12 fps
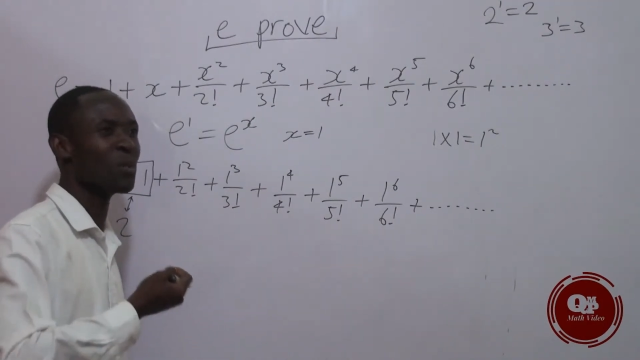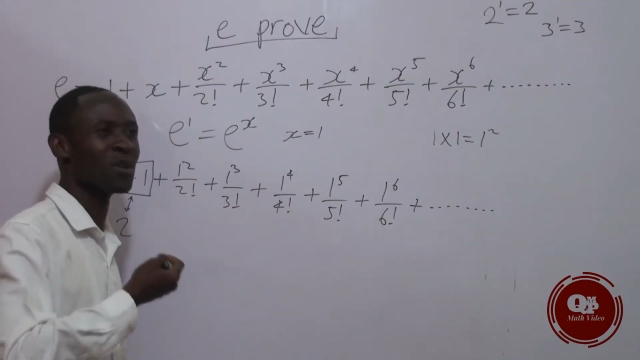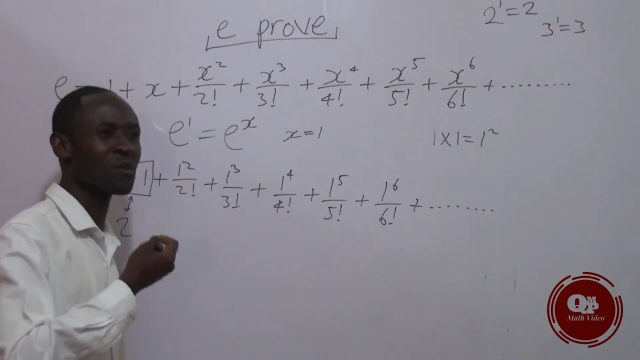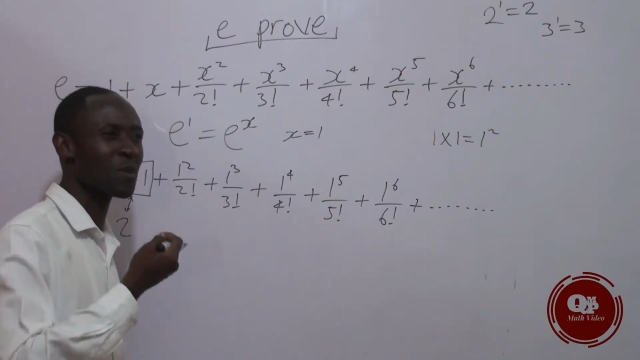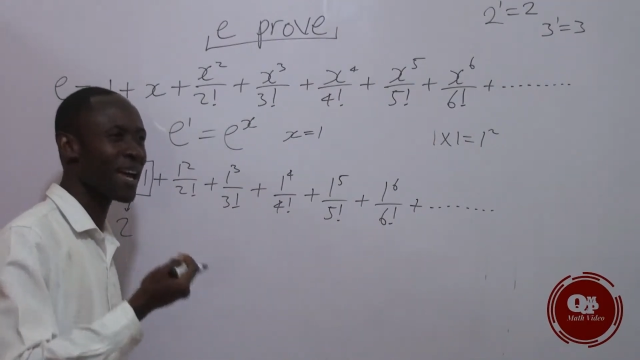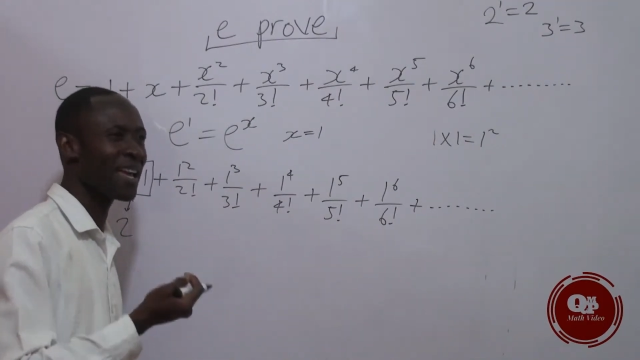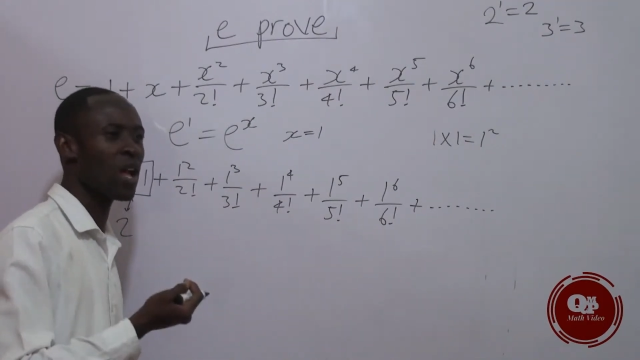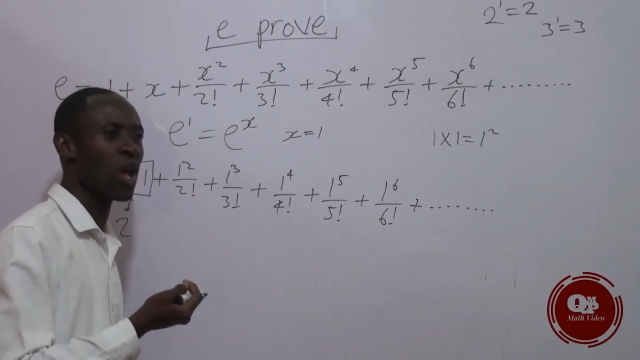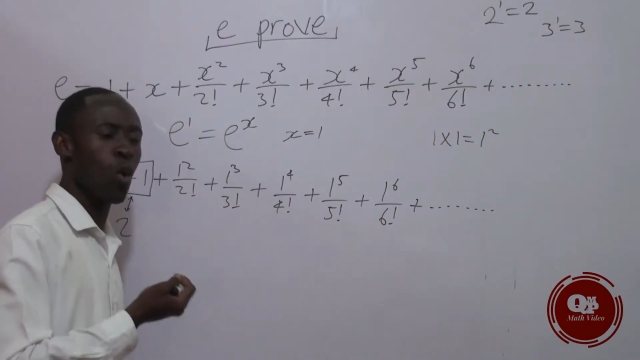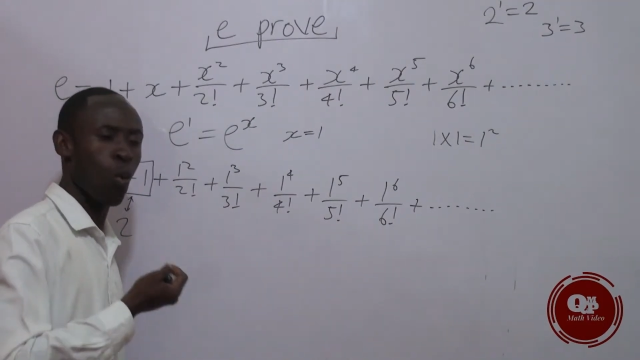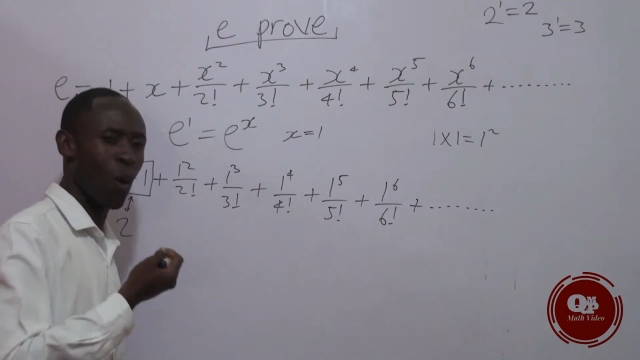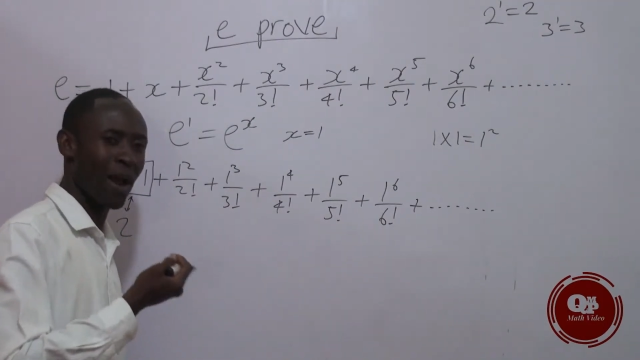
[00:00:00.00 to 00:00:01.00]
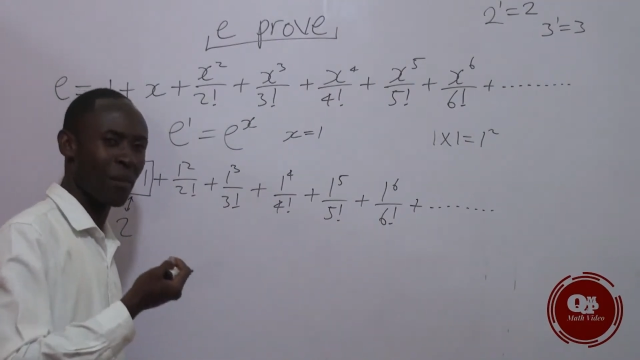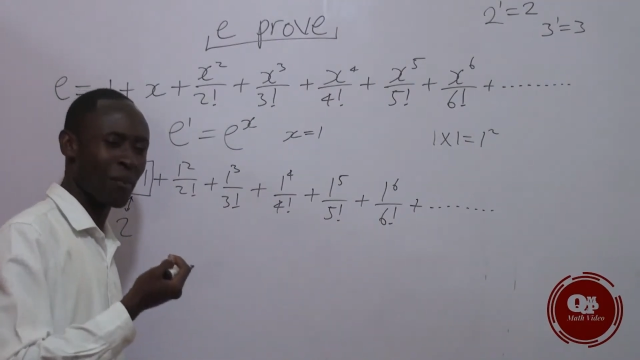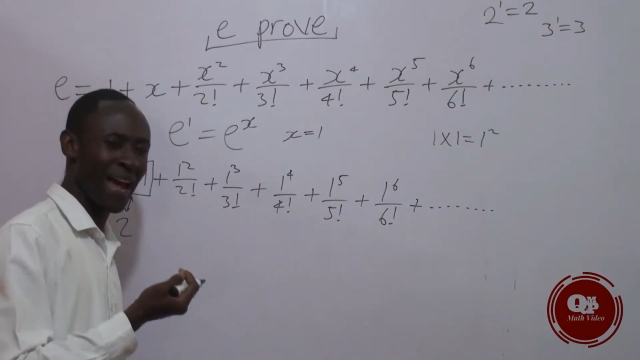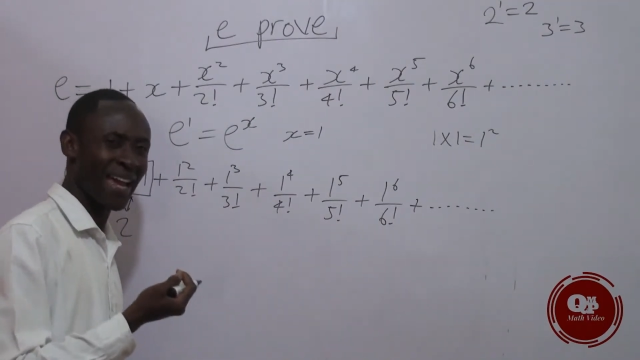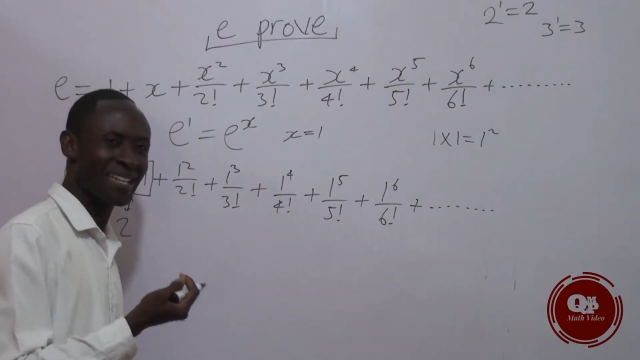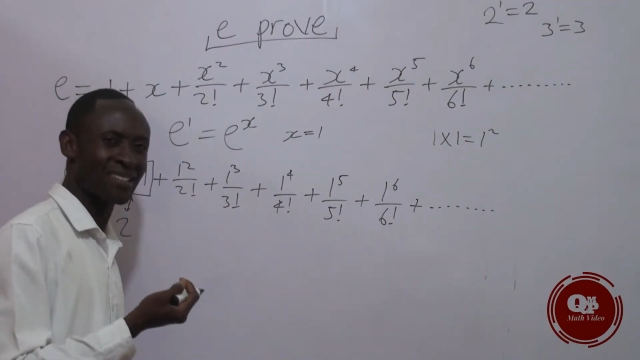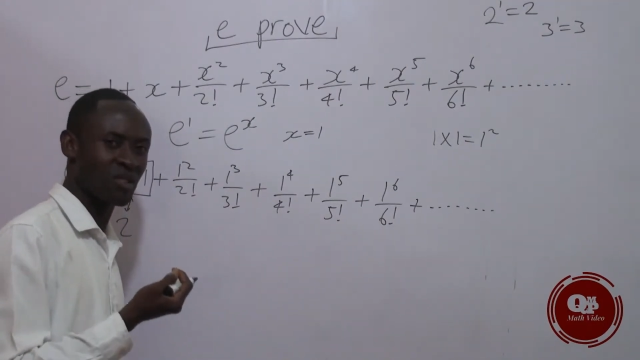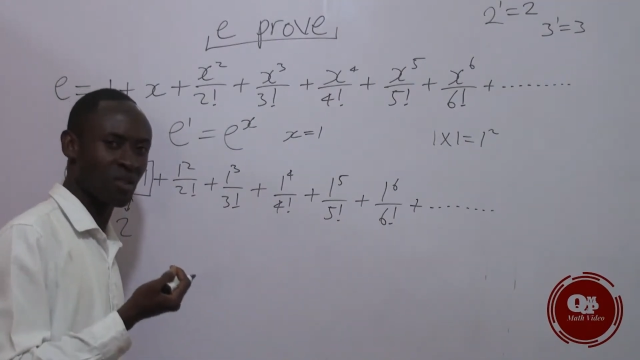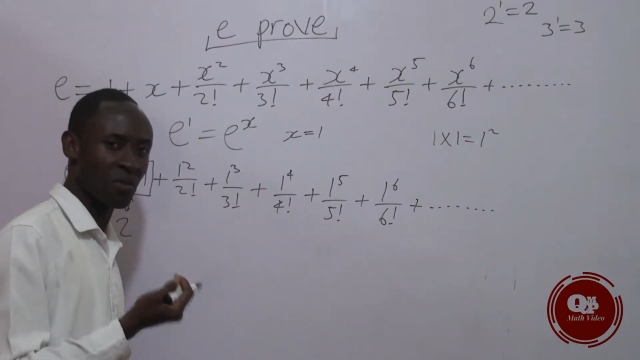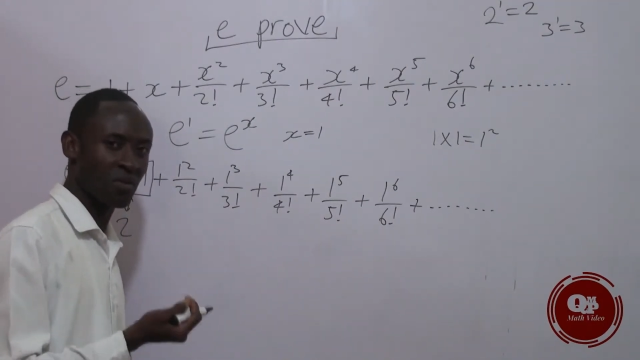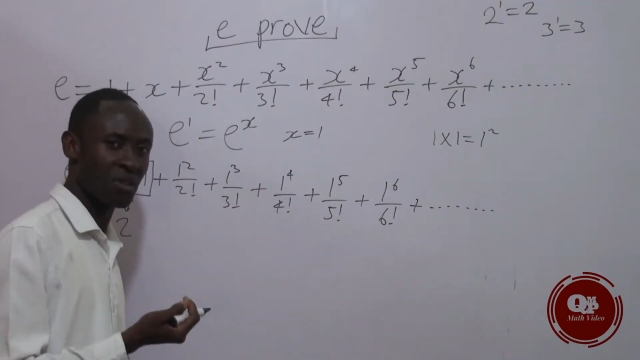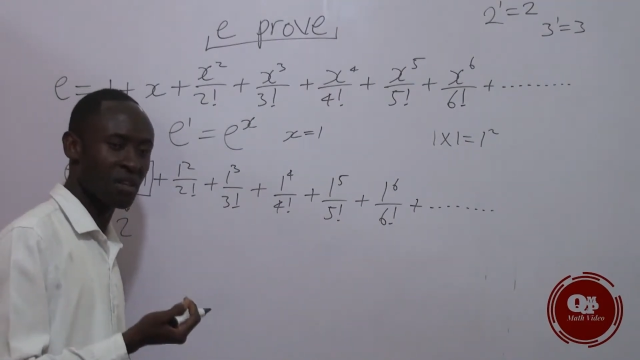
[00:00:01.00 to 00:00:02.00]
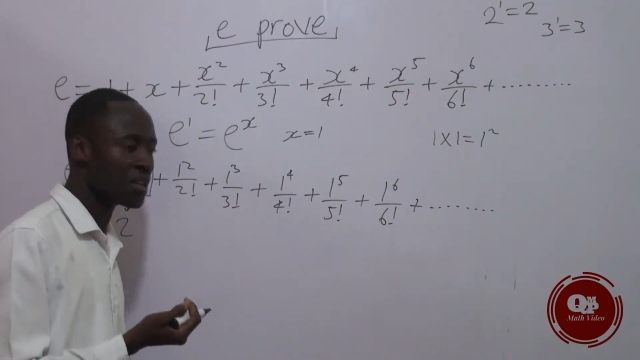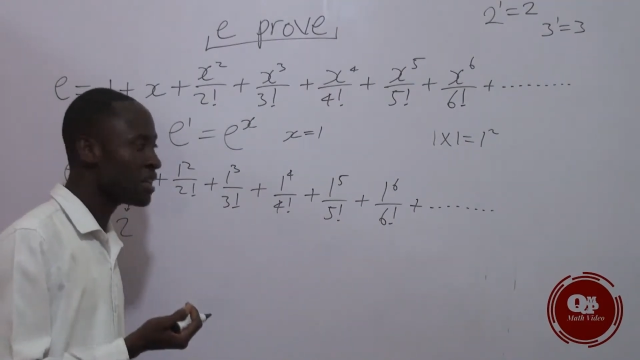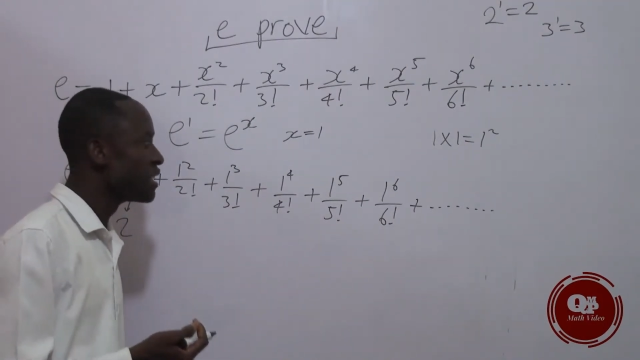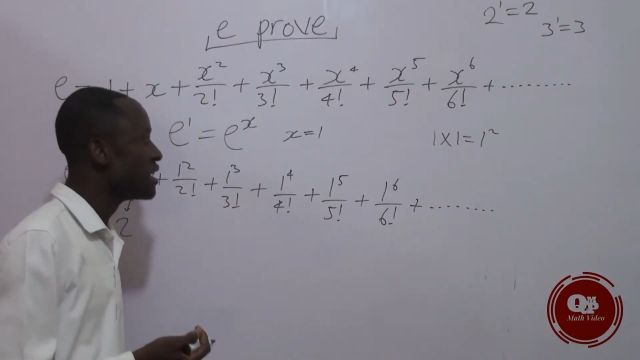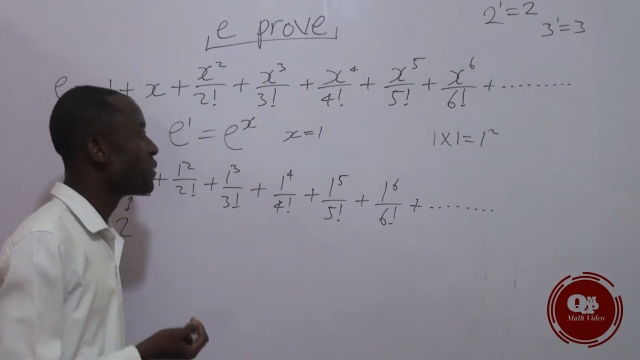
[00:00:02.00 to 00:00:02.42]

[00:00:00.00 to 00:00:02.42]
multiply one by itself, the